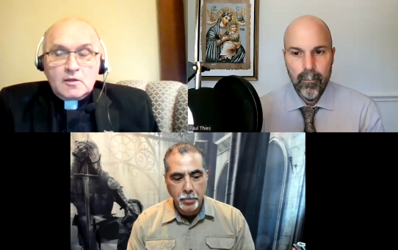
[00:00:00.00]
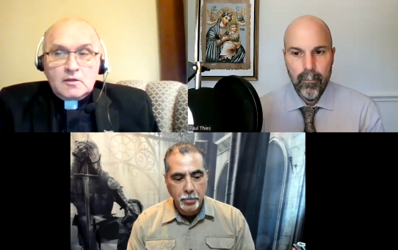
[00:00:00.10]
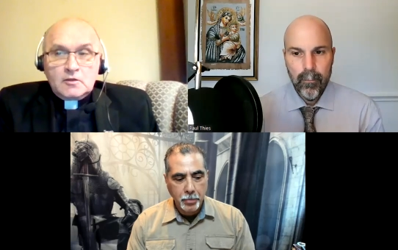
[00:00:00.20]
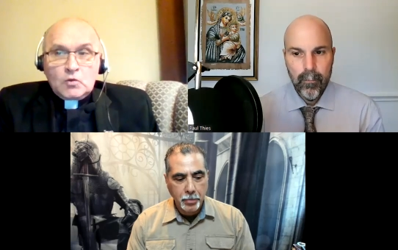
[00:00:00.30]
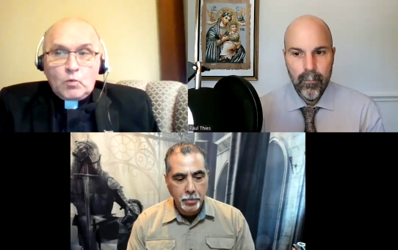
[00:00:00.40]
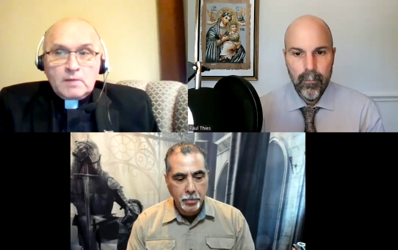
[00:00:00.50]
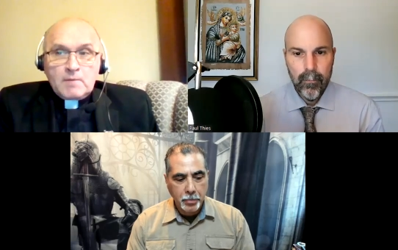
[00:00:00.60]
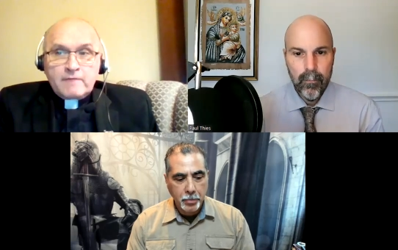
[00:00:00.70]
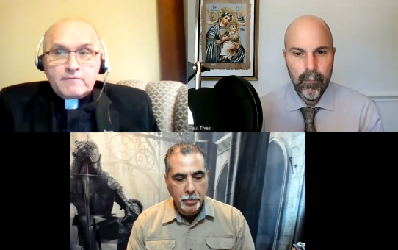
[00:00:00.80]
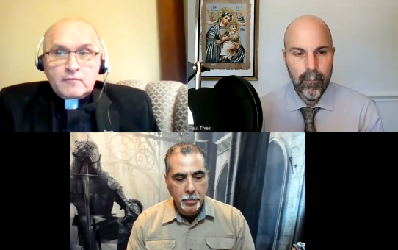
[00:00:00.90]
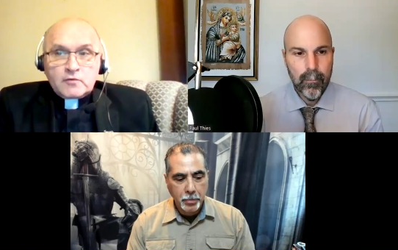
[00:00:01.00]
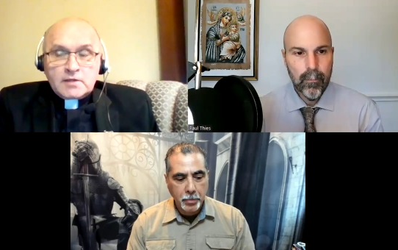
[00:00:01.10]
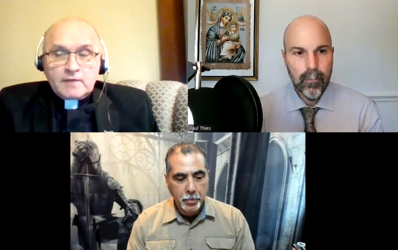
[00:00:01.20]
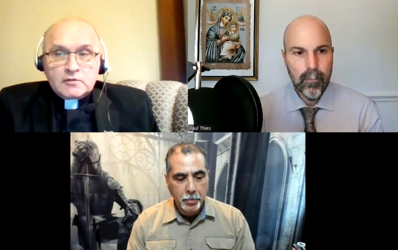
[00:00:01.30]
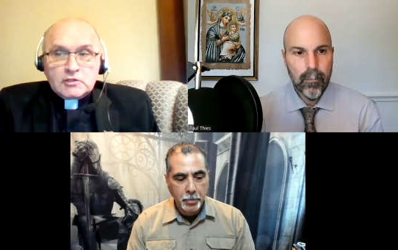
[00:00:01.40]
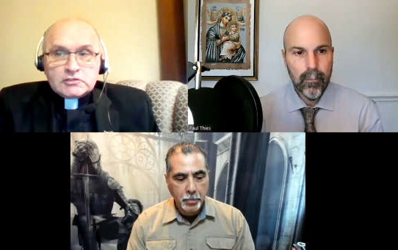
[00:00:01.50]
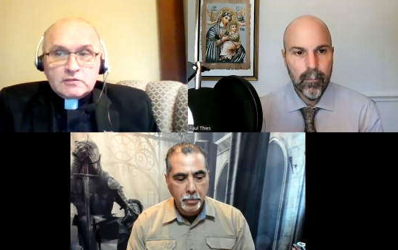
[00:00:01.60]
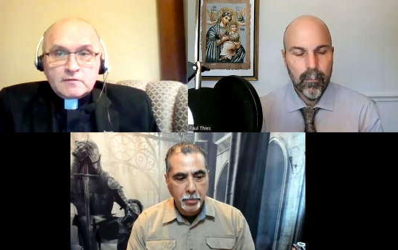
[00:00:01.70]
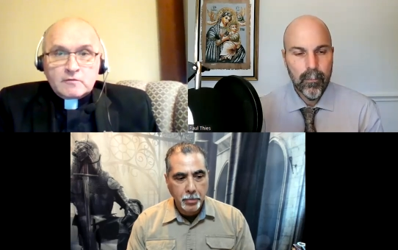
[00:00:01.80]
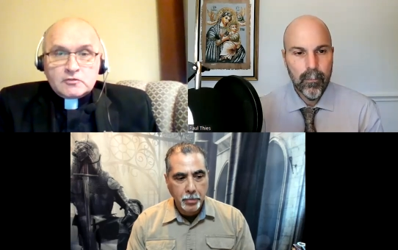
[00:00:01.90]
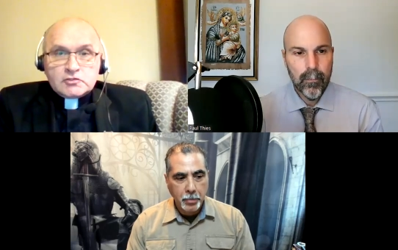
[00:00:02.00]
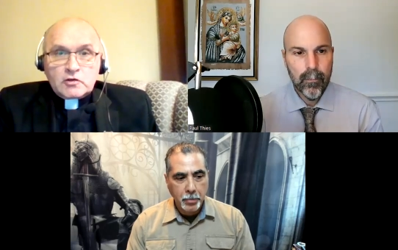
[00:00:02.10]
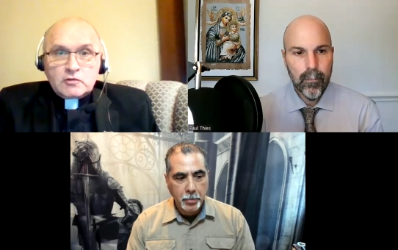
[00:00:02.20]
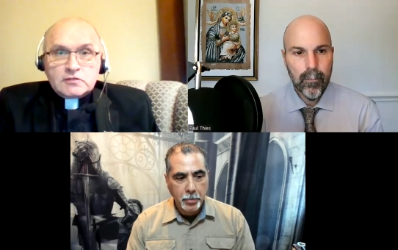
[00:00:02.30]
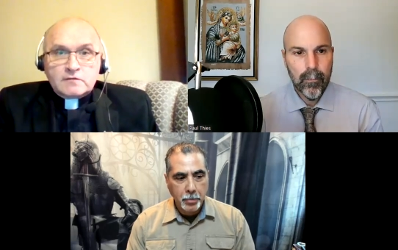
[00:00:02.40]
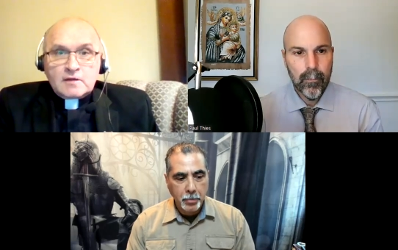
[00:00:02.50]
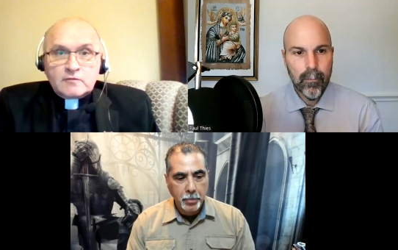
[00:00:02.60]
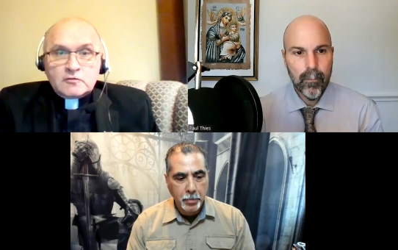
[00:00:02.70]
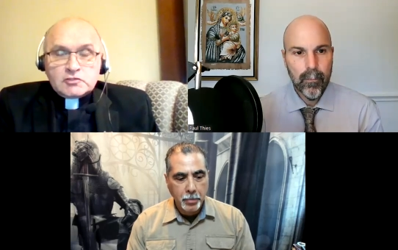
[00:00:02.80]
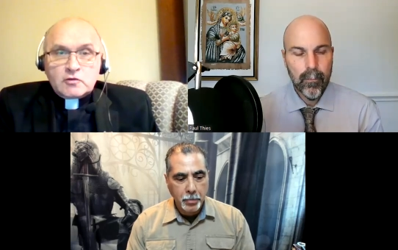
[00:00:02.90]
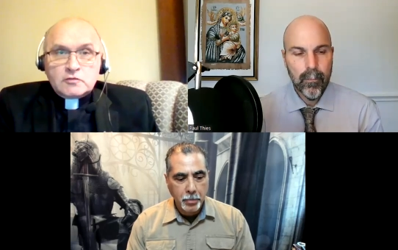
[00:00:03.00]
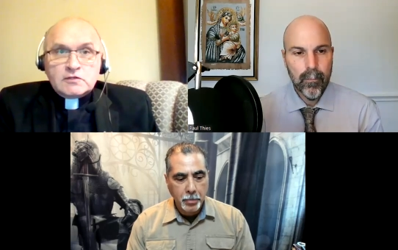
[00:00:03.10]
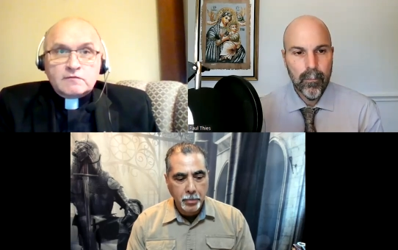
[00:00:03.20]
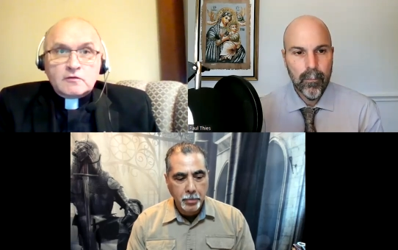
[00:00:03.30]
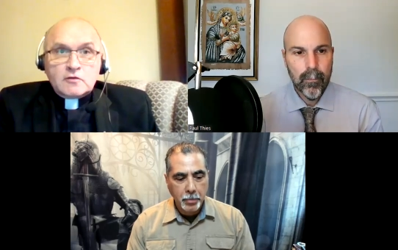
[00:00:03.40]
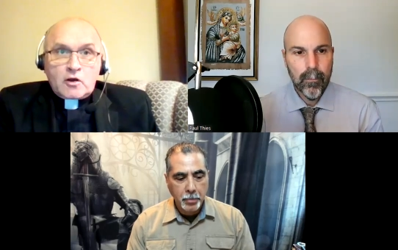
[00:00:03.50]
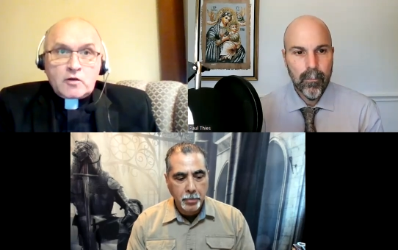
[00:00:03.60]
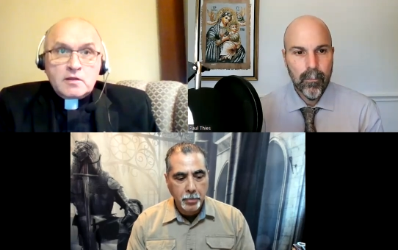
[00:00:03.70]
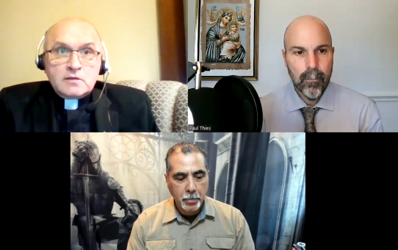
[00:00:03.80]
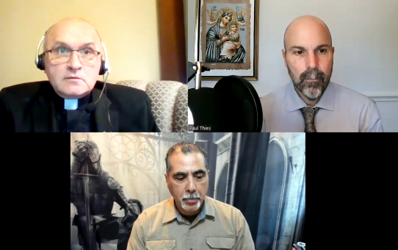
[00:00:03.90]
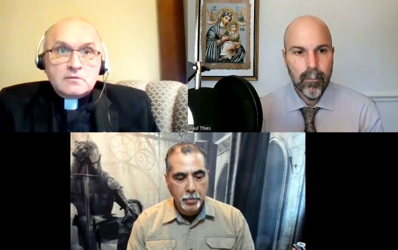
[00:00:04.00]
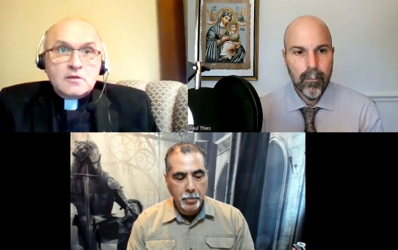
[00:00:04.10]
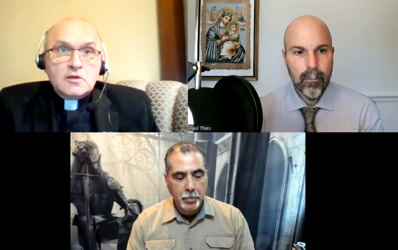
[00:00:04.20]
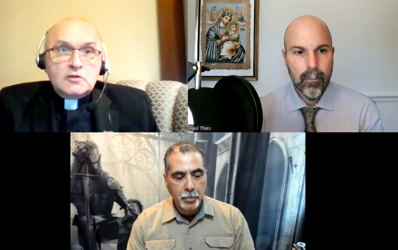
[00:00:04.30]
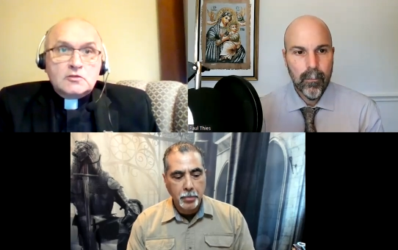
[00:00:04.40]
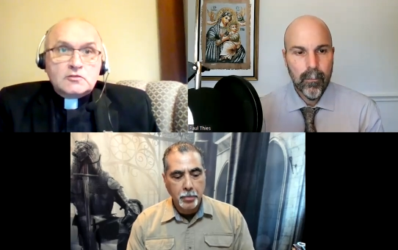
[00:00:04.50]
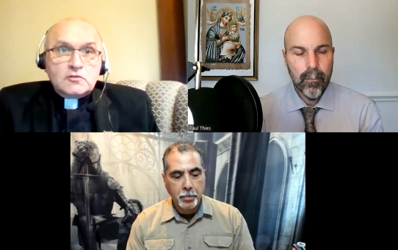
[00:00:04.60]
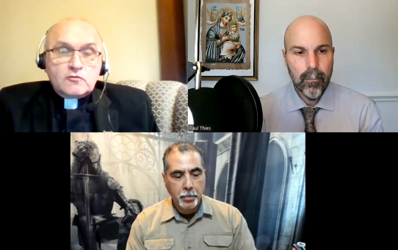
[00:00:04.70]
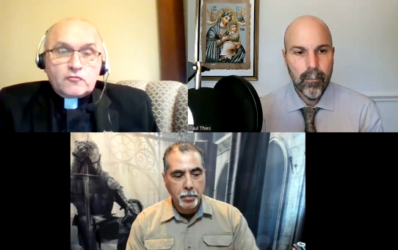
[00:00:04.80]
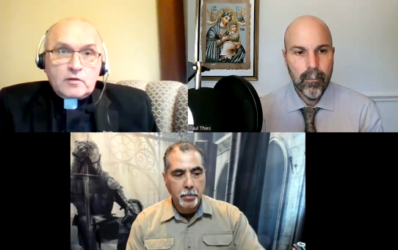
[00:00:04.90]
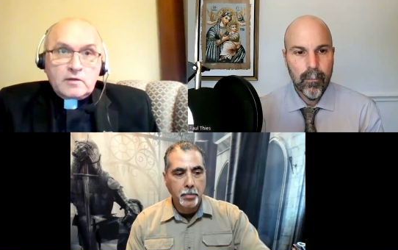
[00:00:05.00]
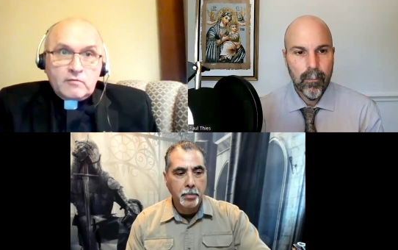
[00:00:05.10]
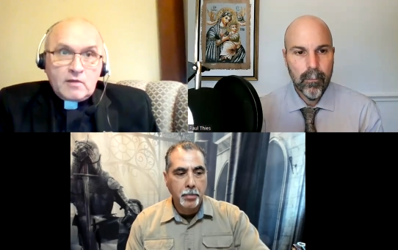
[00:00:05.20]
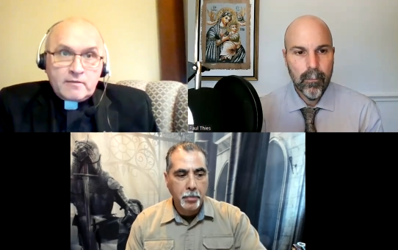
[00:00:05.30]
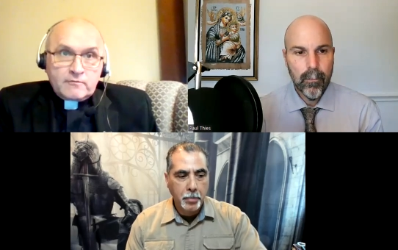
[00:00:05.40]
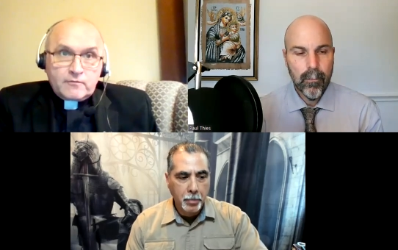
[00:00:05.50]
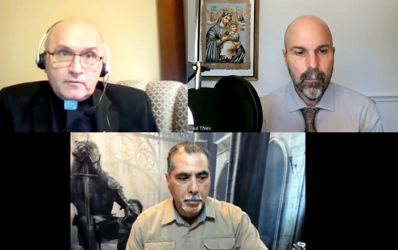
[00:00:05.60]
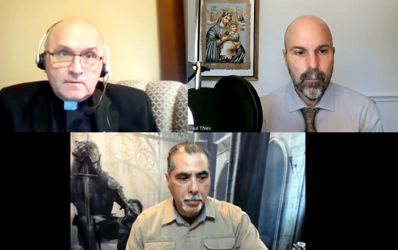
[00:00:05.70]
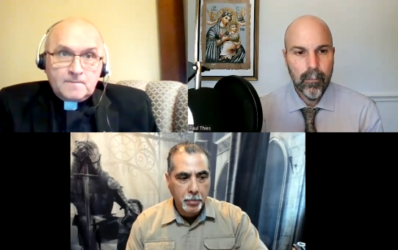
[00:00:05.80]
Speaker 1: You know, one of my favorite definitions of the church is that the church is the guardian to the tree of life.